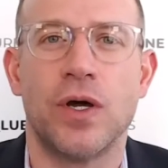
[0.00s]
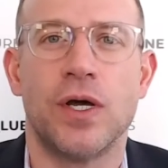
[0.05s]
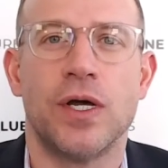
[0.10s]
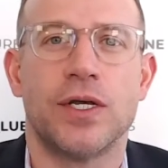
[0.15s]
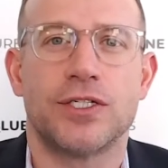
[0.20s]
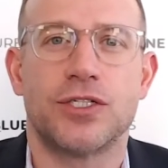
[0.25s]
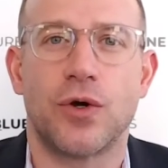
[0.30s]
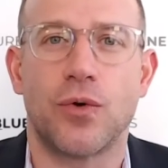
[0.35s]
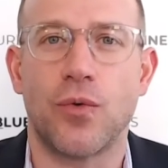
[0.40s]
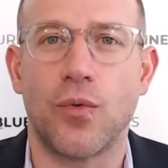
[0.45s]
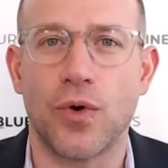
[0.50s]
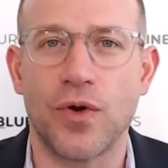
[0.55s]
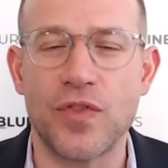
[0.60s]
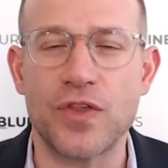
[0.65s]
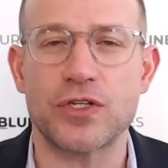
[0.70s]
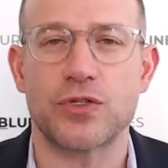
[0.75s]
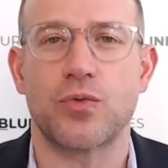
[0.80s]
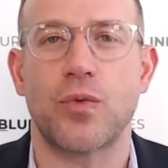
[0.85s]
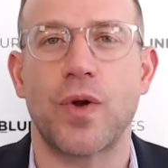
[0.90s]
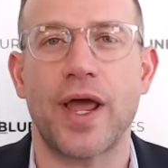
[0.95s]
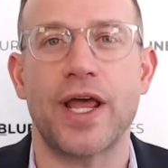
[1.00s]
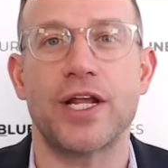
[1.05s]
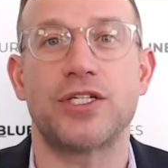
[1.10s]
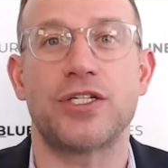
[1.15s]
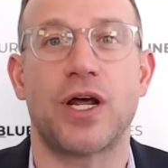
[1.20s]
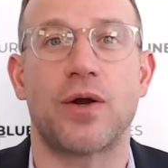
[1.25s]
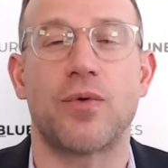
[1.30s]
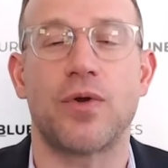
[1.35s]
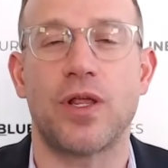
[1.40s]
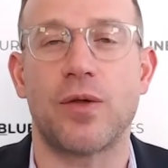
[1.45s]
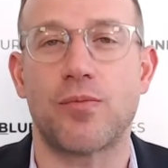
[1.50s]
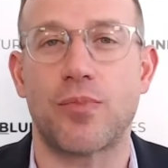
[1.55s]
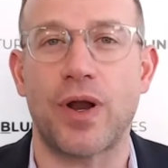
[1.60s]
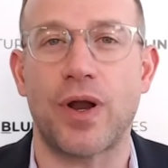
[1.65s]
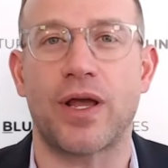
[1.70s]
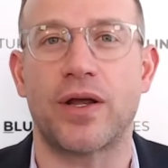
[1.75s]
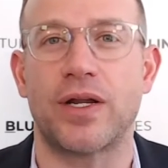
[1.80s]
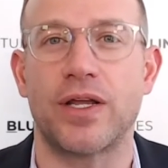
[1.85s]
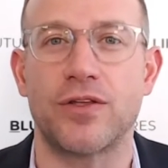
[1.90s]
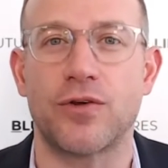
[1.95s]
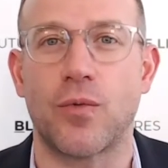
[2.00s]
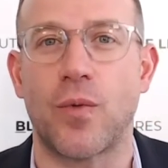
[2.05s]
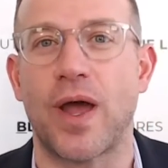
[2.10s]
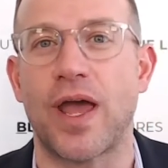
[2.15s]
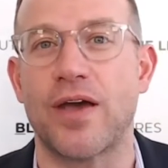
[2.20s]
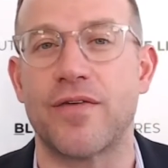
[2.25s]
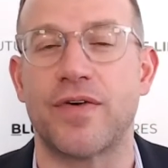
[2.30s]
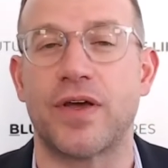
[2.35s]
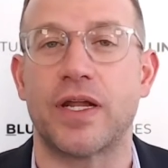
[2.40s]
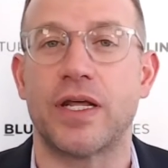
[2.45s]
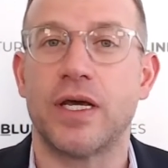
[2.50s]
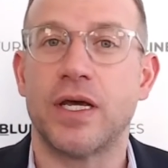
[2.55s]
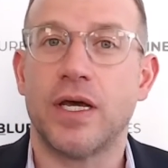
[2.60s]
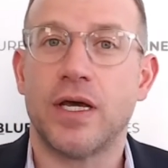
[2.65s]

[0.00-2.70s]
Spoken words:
So we're in this range, got to really break on either way of it.